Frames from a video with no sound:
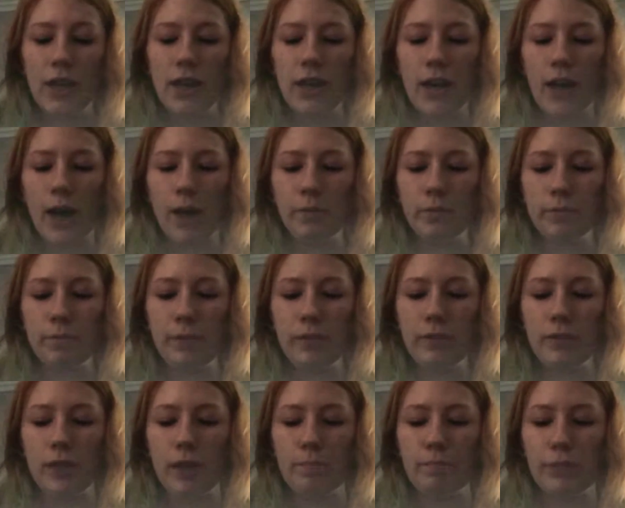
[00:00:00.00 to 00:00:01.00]
Optimum
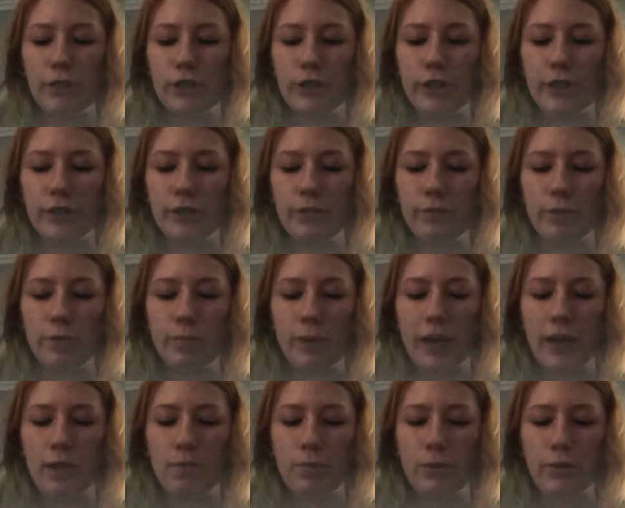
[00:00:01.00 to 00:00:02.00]
temperatures for
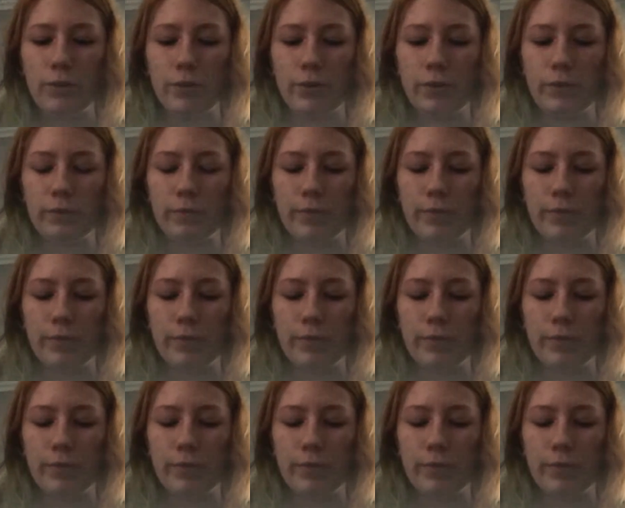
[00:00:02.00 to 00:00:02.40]
pineapple growth